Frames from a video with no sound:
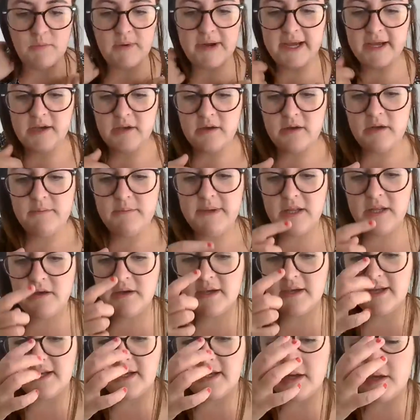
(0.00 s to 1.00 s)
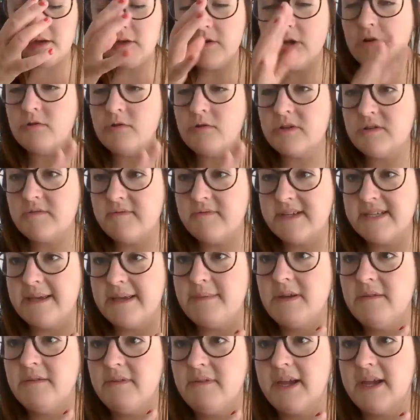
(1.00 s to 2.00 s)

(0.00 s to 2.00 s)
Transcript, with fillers: we're going to be looking at not just receptive